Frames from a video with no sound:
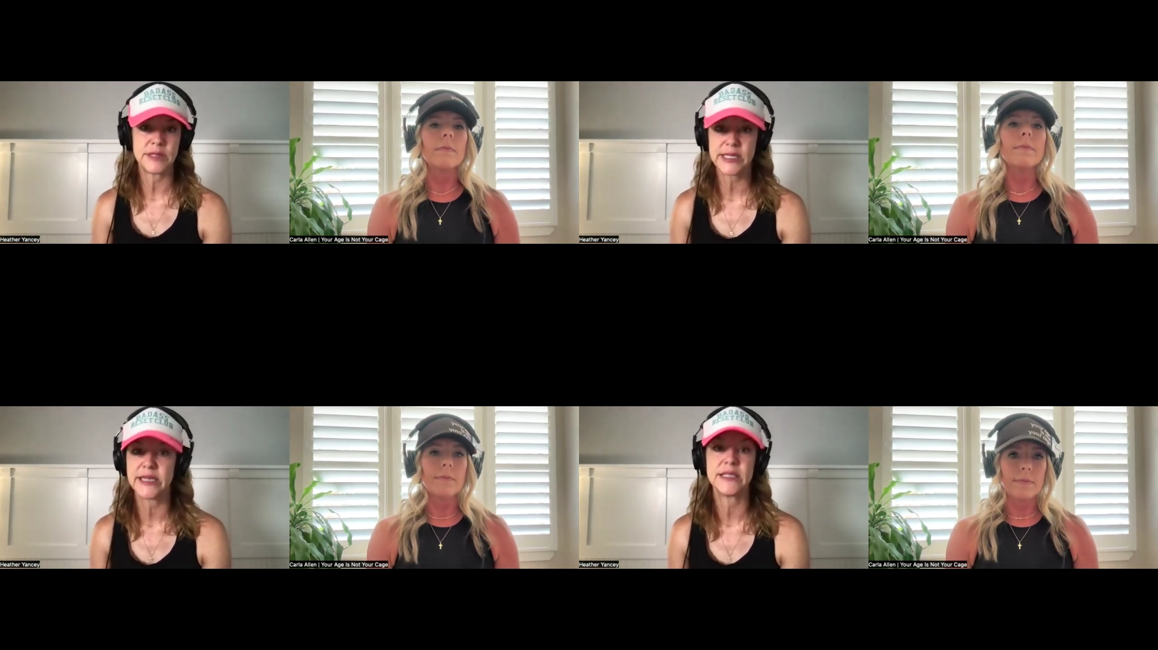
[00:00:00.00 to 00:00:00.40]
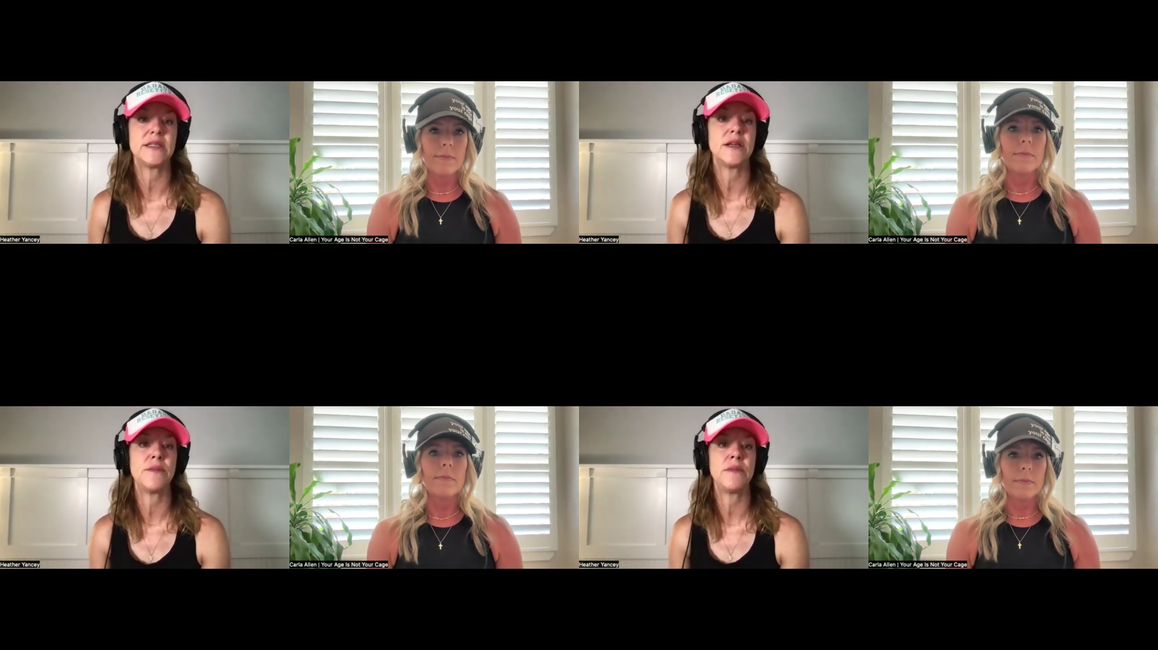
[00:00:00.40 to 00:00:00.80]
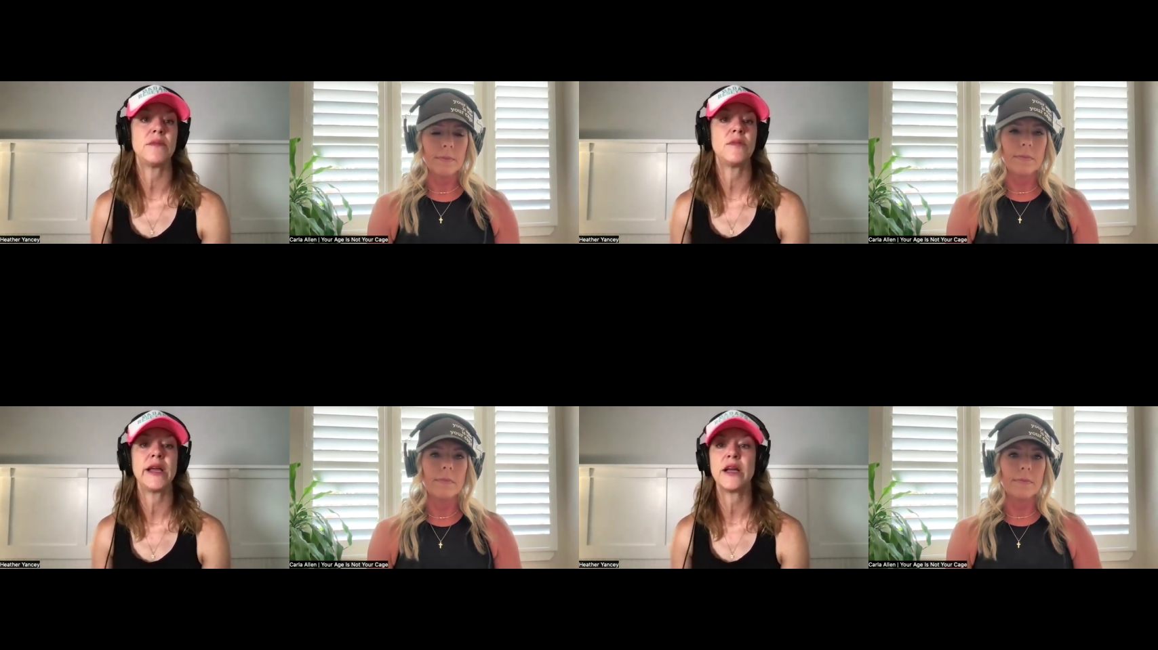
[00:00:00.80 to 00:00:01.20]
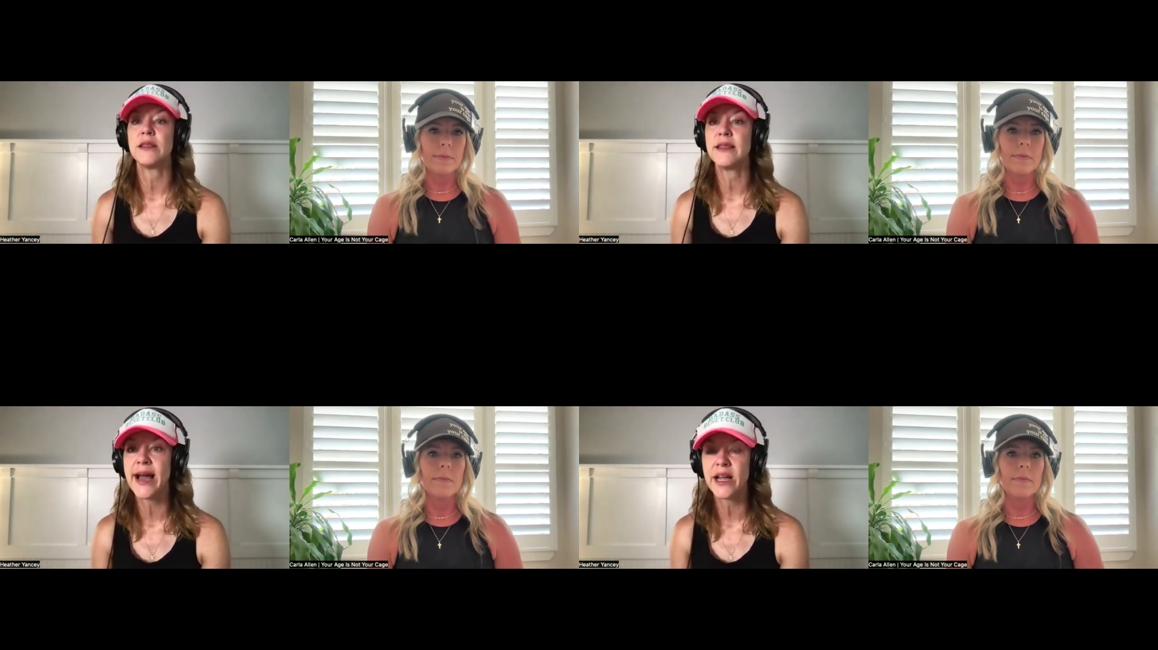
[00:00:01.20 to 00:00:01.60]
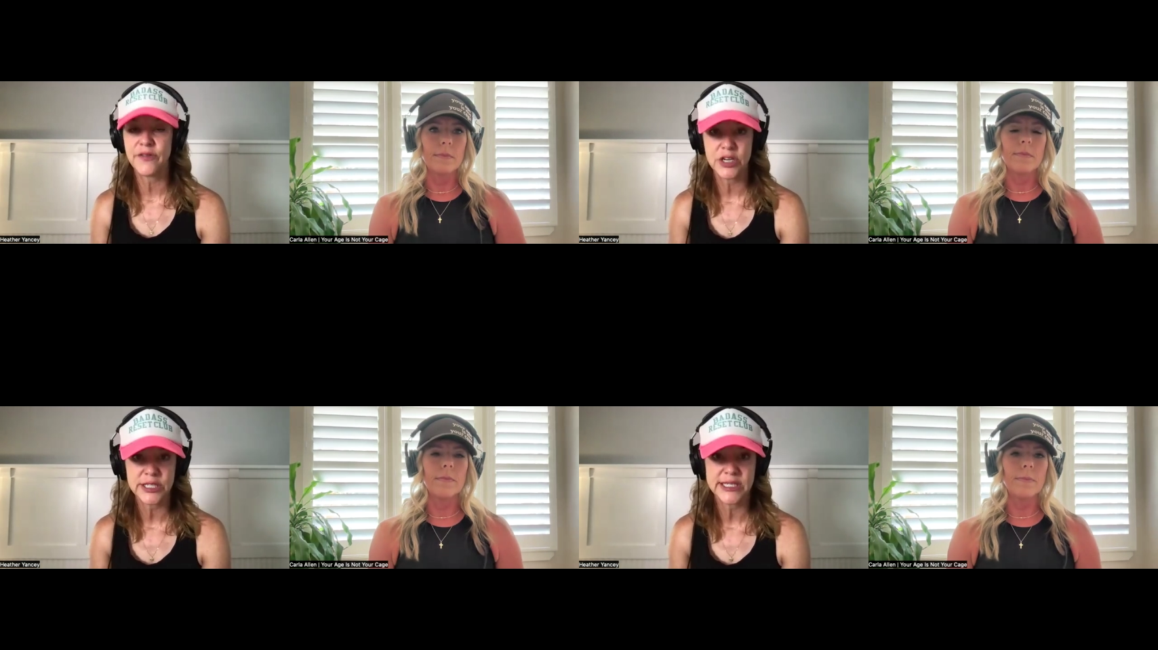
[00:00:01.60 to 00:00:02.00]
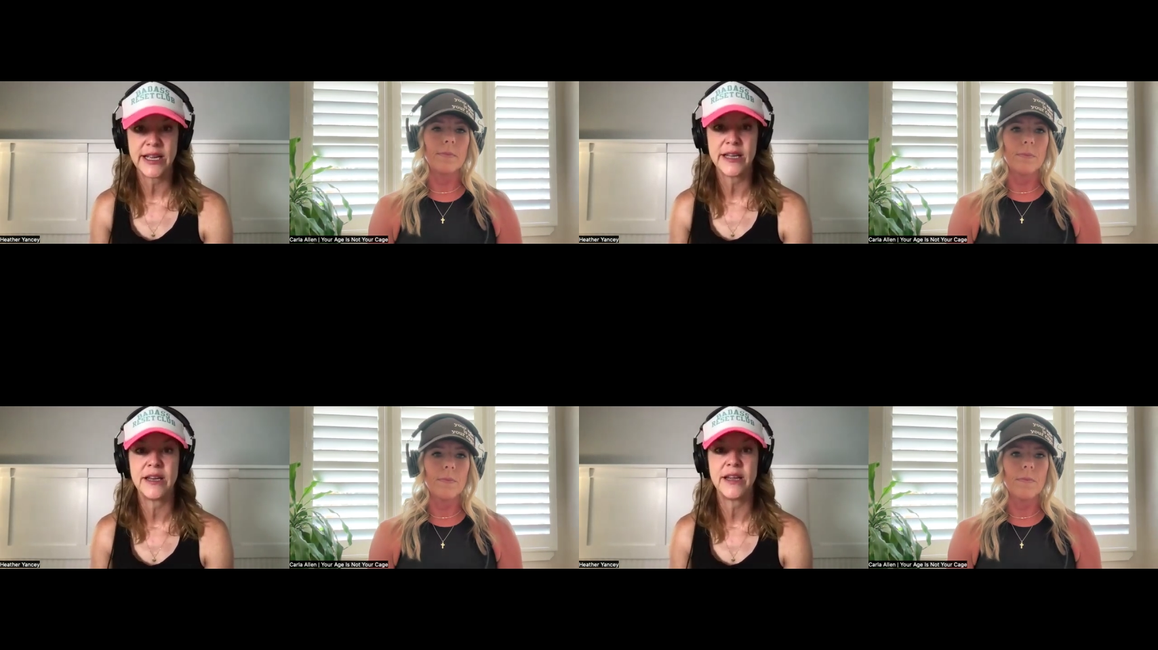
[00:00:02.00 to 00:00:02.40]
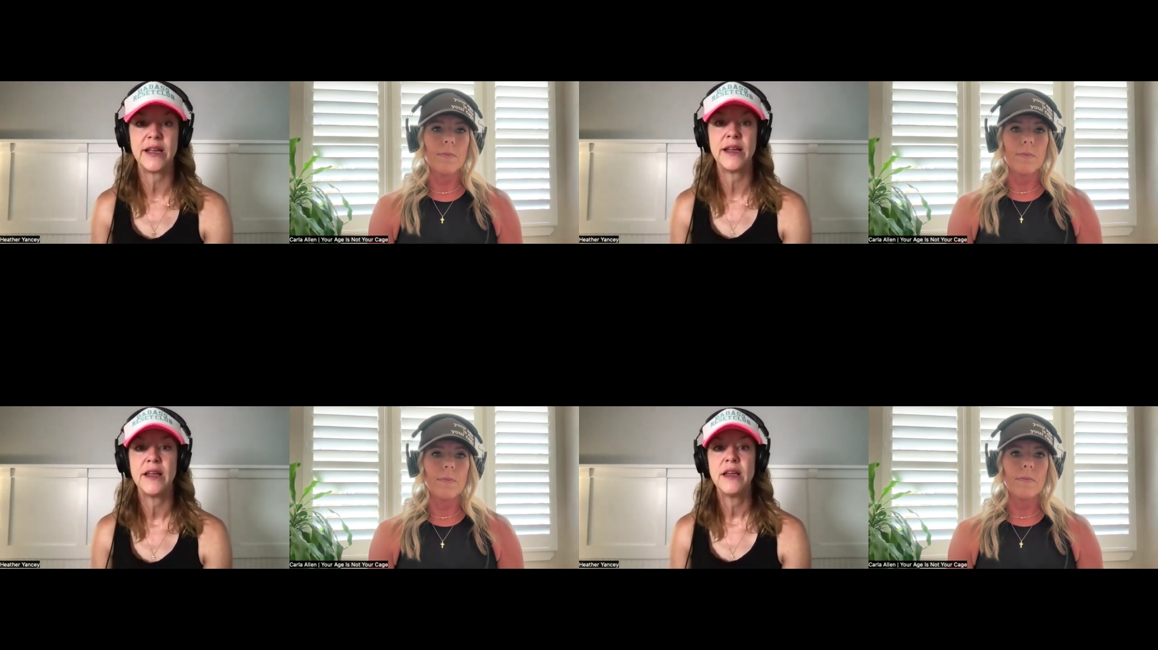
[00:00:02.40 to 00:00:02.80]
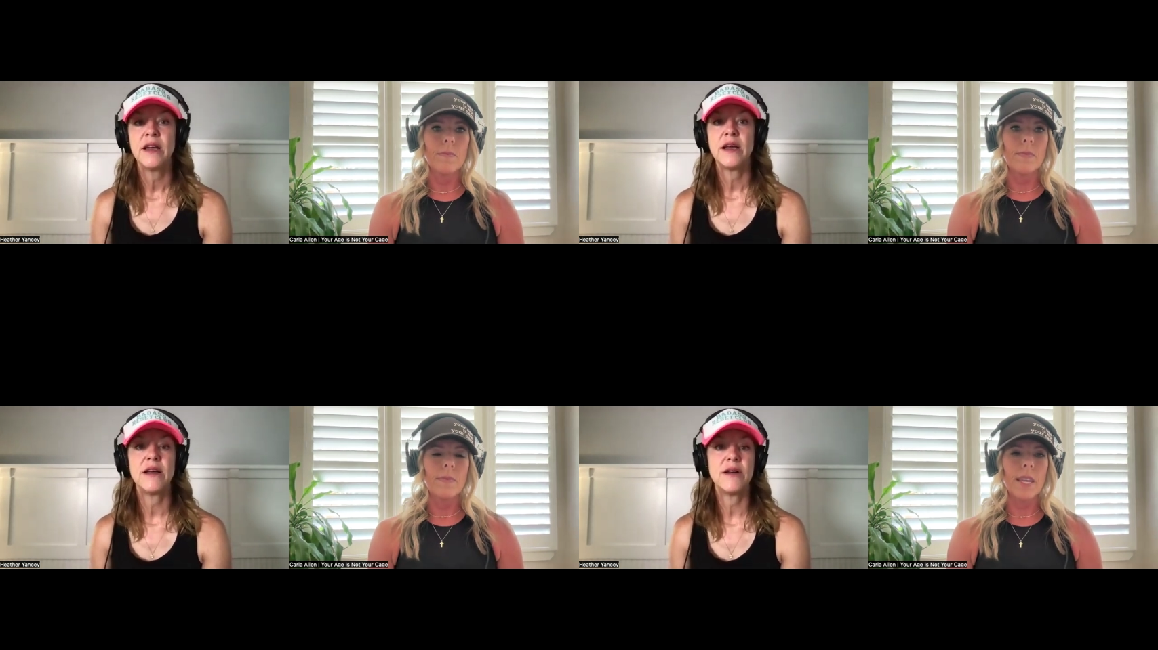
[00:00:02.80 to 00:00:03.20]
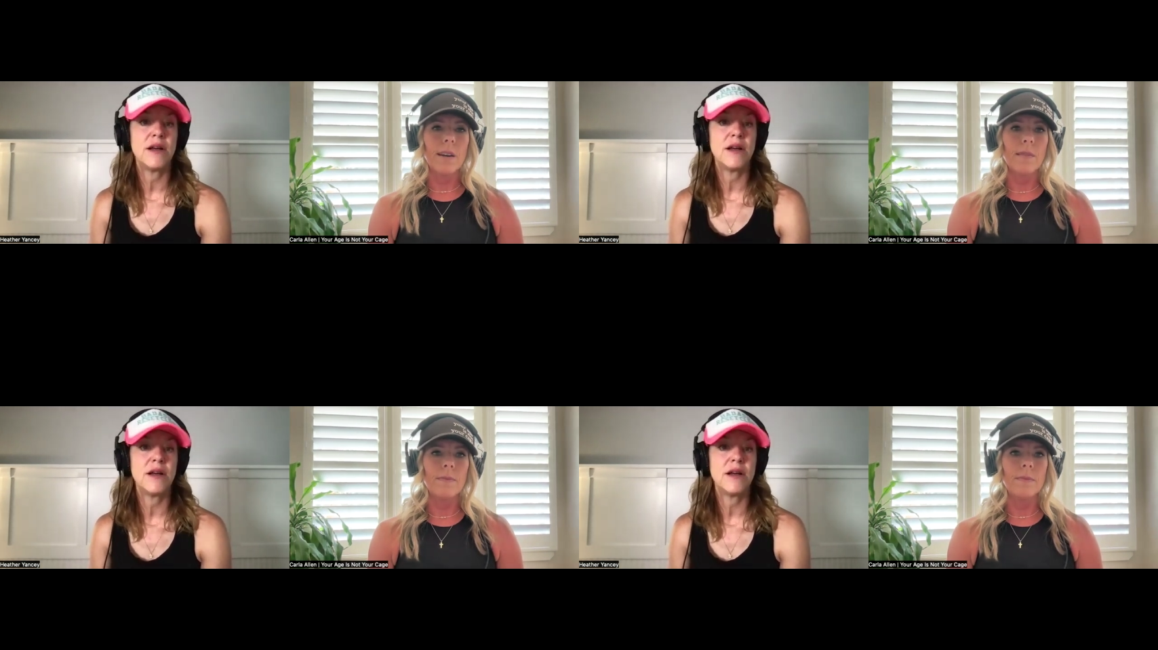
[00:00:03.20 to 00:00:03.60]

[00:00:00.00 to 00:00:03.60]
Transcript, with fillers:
Speaker 1: sexism, like a lack of understanding, yeah.